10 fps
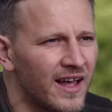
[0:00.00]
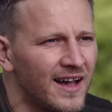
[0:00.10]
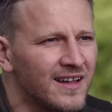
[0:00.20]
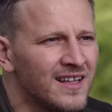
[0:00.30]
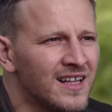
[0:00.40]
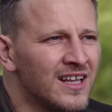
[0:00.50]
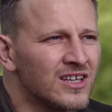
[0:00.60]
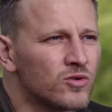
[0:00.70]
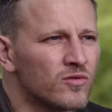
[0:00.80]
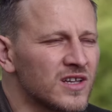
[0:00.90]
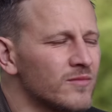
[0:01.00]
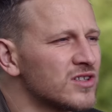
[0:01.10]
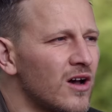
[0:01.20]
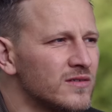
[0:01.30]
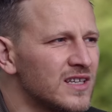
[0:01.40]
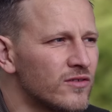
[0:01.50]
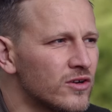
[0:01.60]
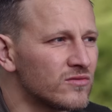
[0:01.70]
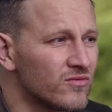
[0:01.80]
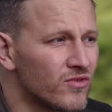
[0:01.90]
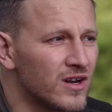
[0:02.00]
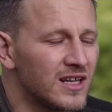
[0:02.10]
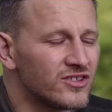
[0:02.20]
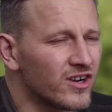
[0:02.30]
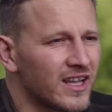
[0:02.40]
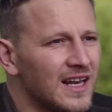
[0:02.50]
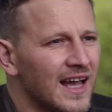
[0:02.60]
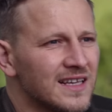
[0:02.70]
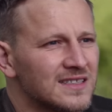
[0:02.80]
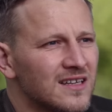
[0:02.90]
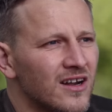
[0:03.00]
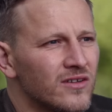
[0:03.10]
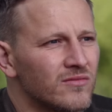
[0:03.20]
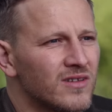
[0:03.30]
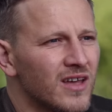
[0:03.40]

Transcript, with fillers: that. Sort of sometimes even on really tricky lakes, you know, you